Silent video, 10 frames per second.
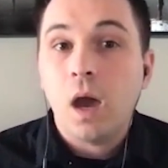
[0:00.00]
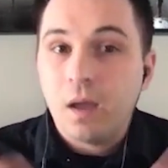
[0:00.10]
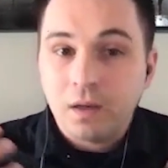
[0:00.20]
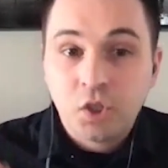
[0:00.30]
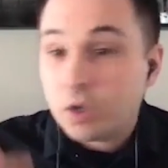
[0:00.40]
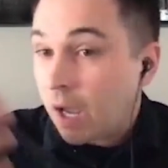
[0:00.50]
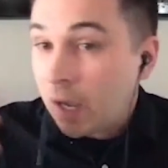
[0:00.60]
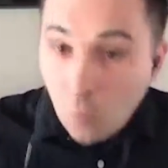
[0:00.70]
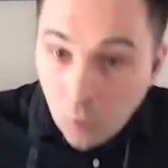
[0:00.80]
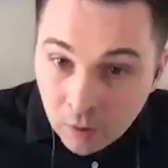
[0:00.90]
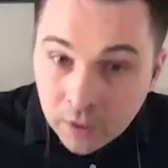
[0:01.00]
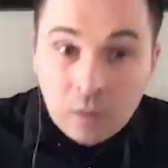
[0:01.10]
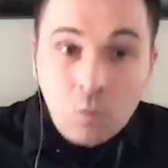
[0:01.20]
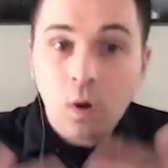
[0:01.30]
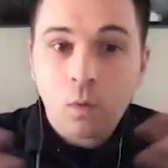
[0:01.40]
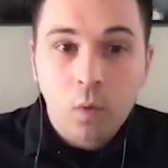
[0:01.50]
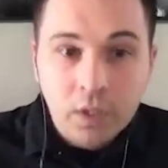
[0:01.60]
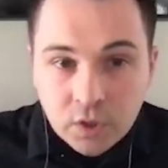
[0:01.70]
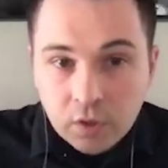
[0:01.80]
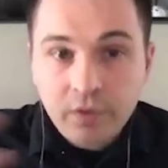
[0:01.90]
should I worry?
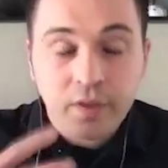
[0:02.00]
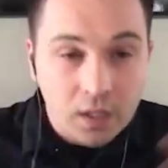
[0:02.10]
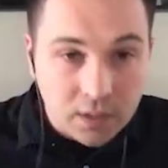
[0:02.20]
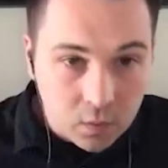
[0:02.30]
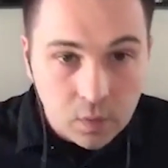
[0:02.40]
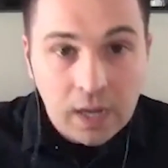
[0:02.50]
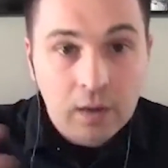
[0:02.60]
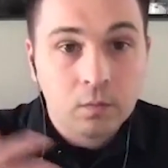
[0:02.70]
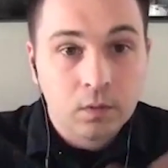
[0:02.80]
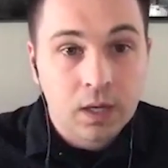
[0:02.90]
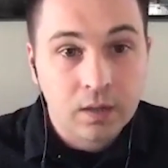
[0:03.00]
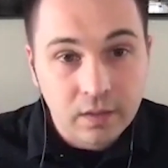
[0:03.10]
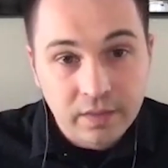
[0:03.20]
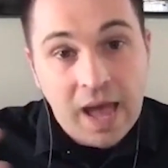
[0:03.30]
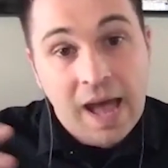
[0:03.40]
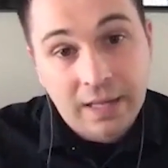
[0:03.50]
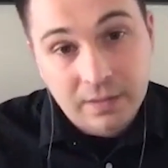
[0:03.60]
What's your thoughts around kind of that?